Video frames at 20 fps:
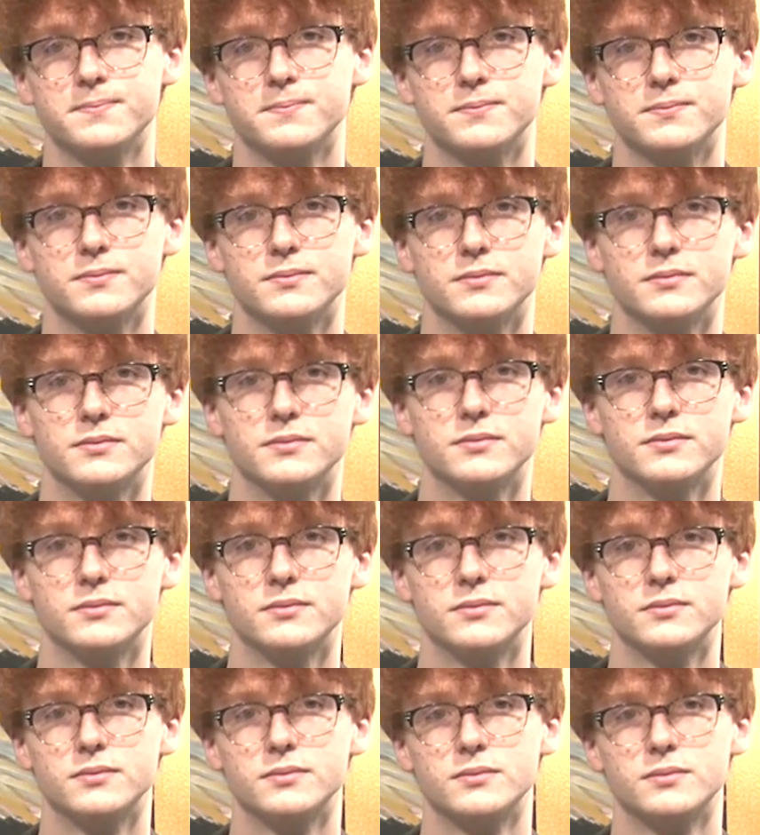
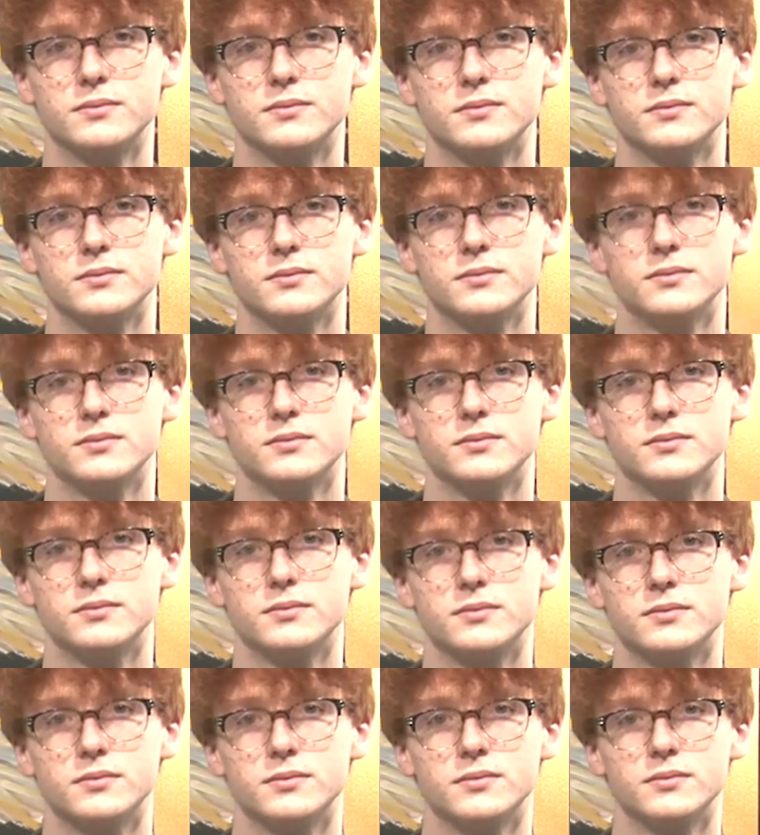
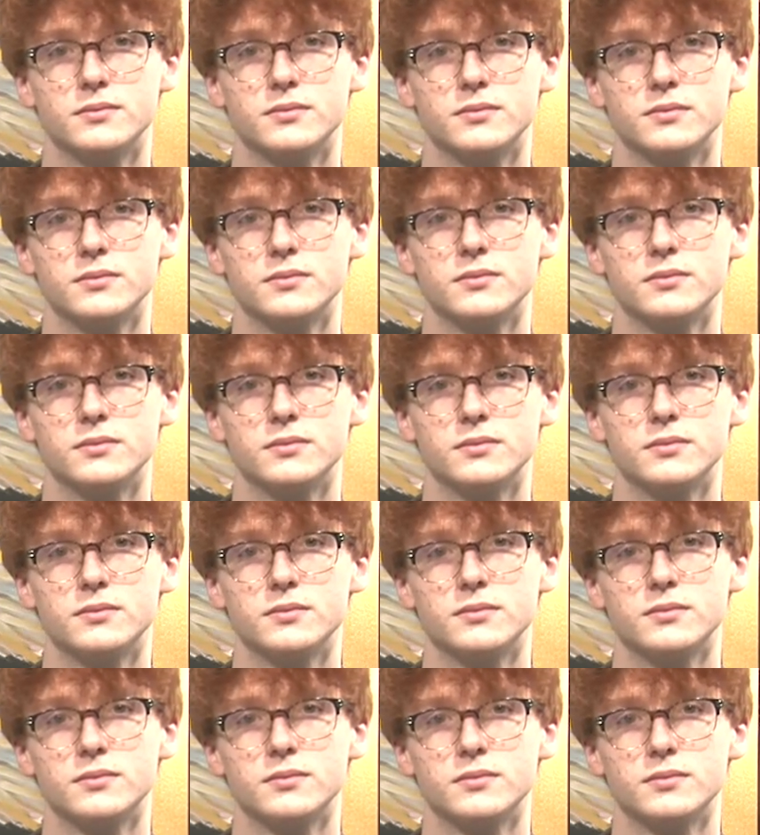
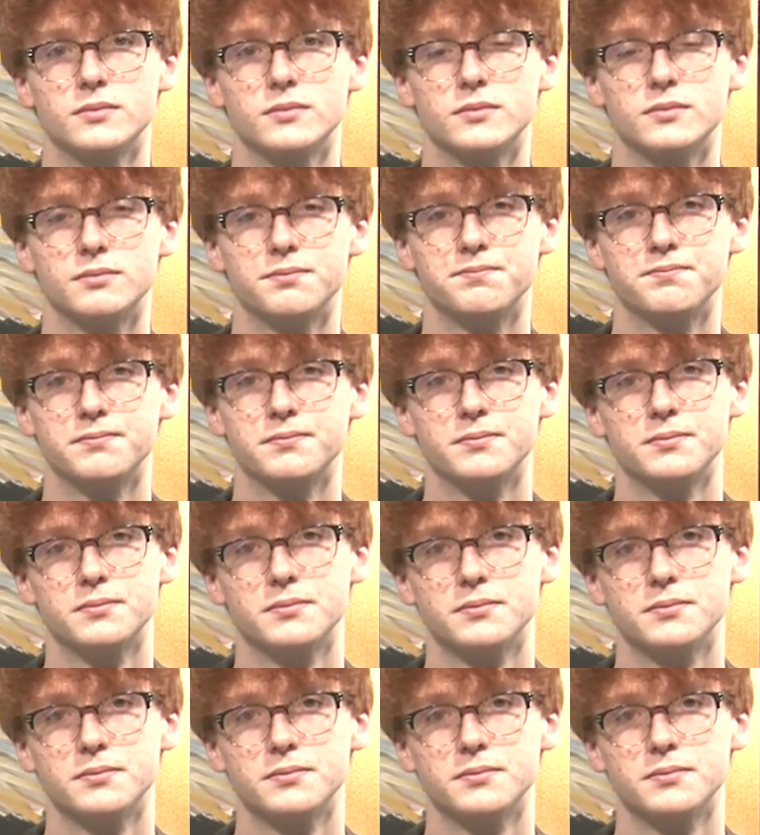(silent)